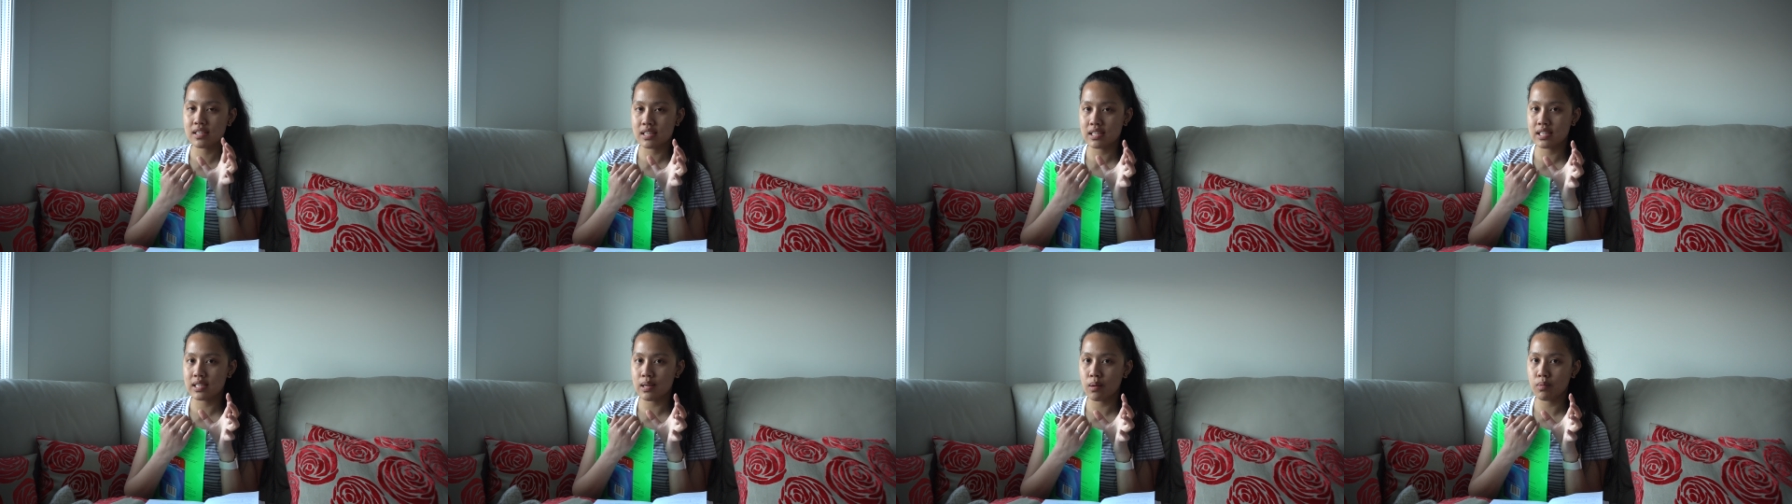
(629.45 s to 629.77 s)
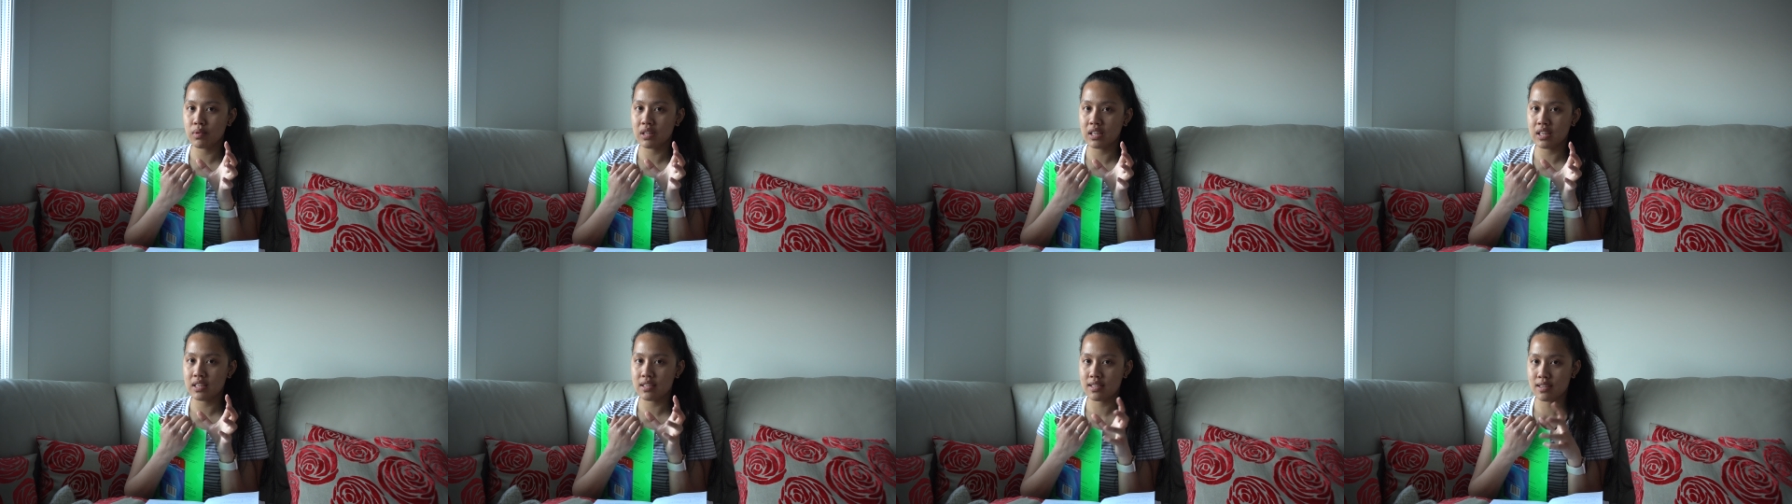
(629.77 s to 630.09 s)
that
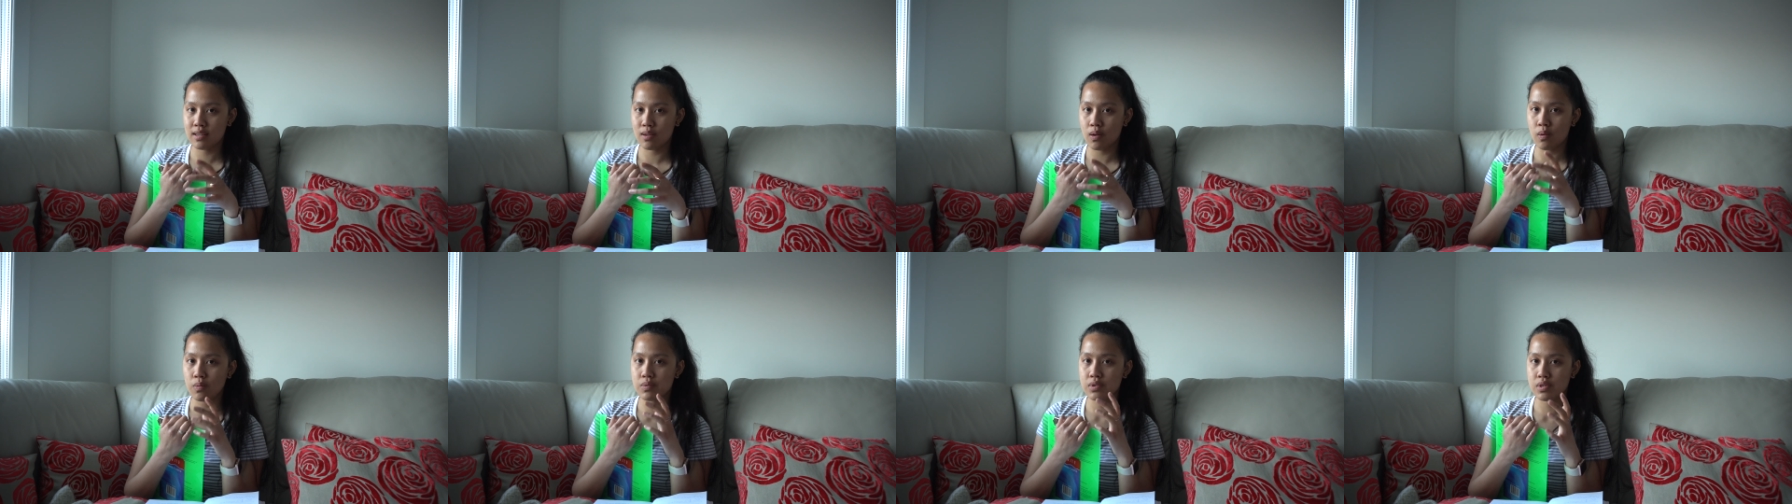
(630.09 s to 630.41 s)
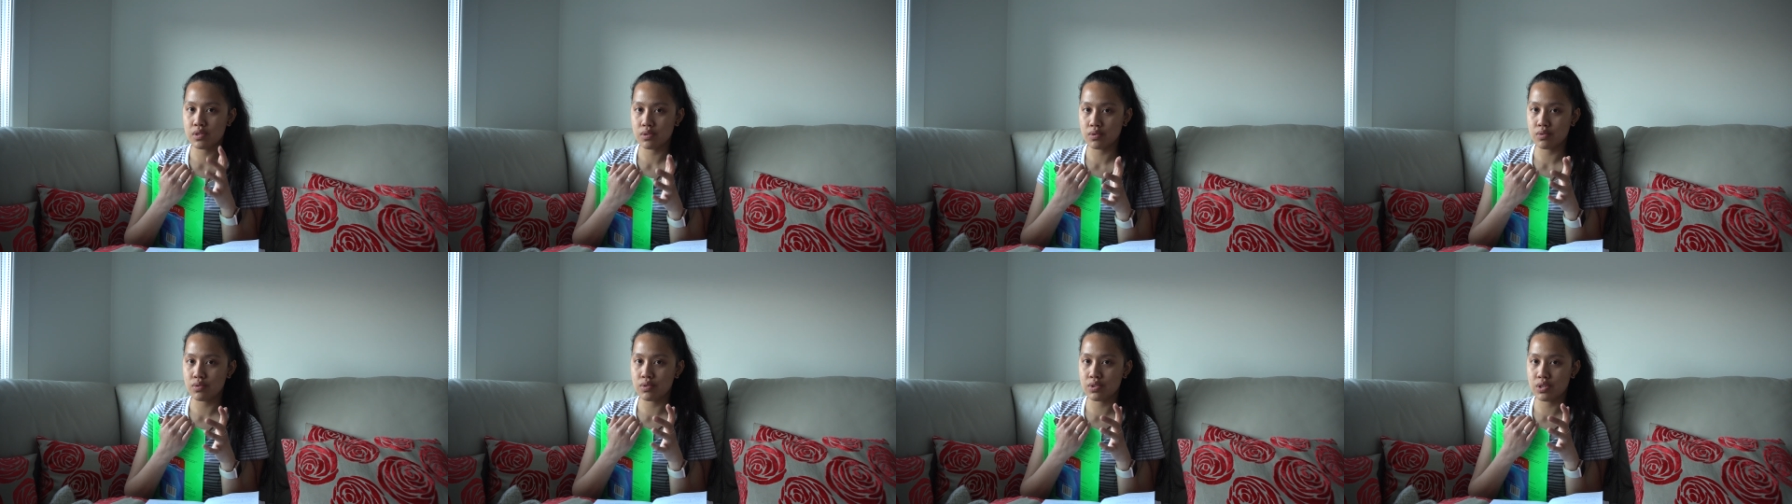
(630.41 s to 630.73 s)
something is an
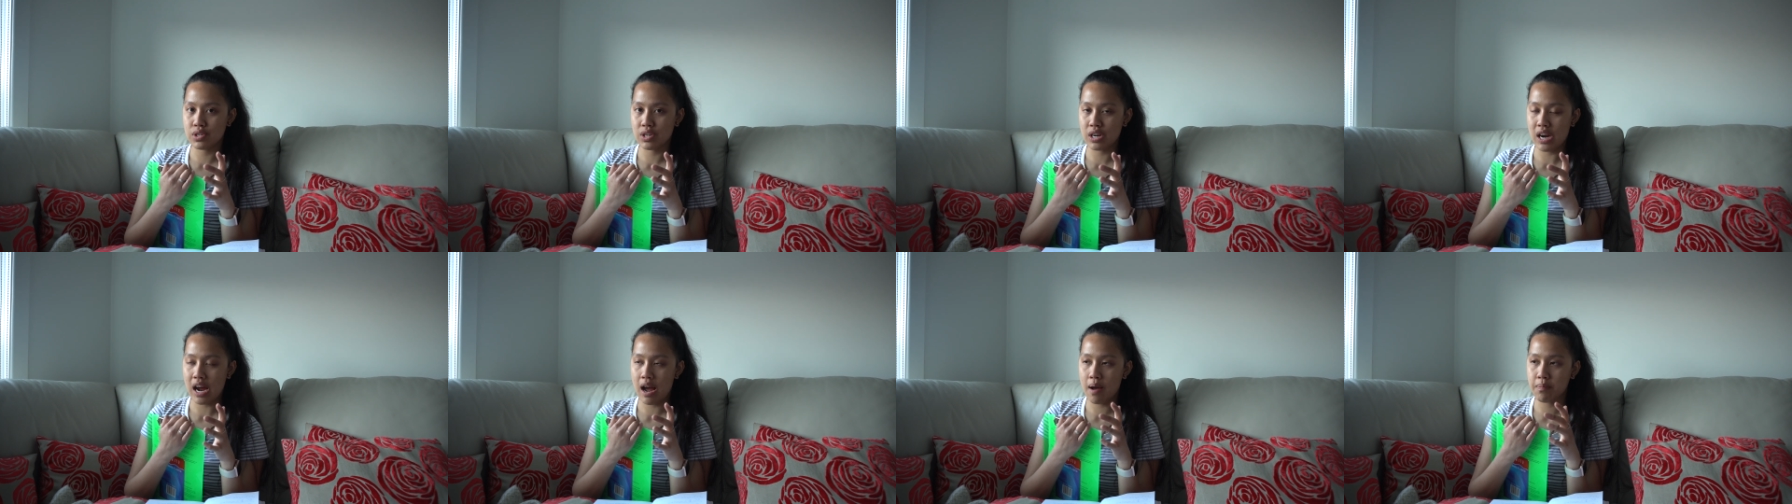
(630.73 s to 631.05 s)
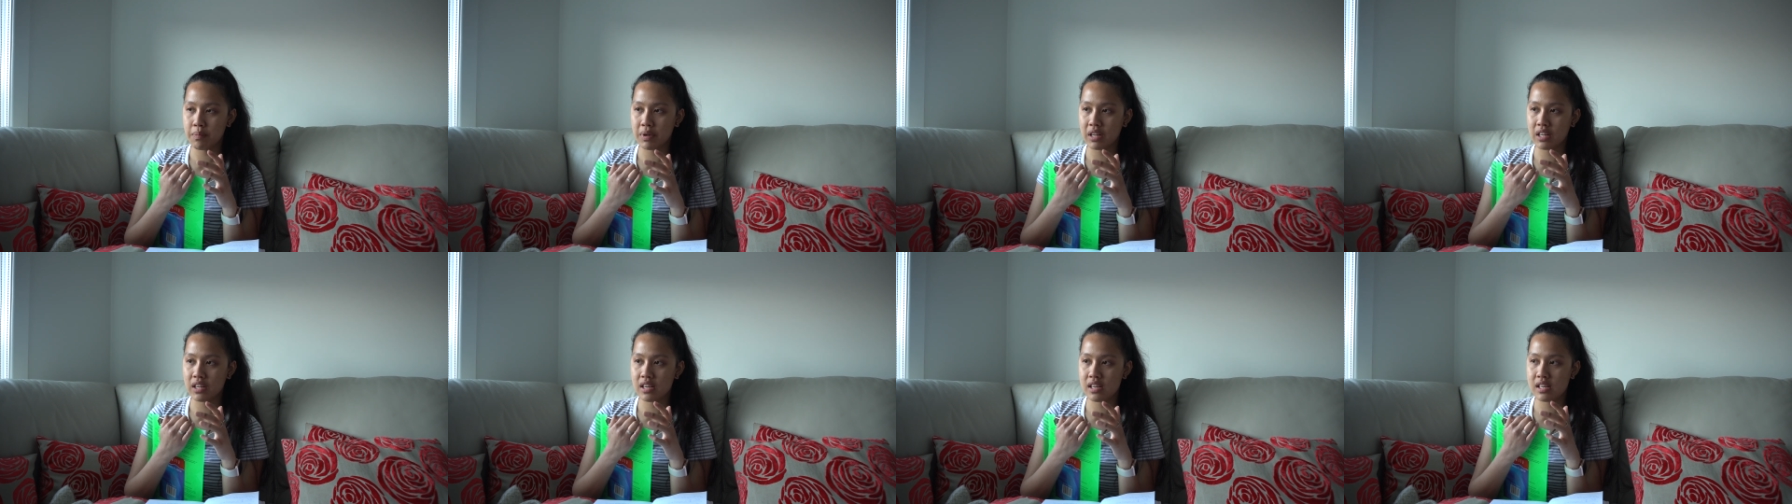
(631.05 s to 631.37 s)
obstacle to your
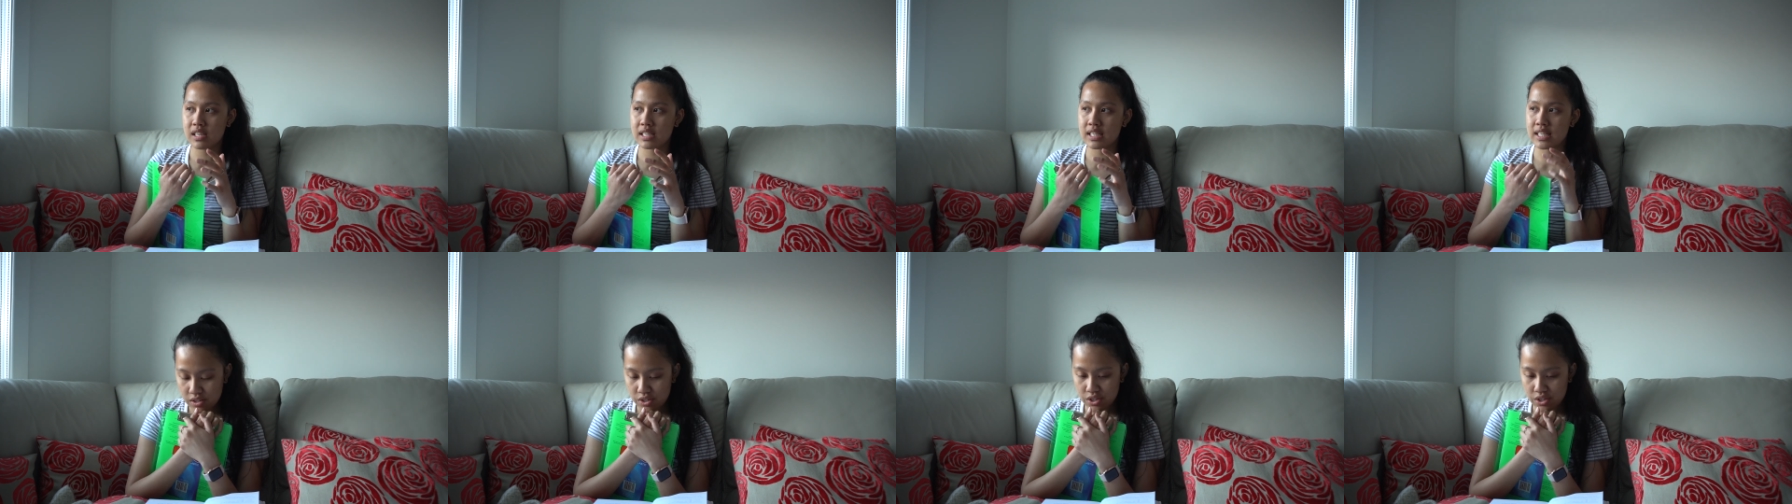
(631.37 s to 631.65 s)
happiness.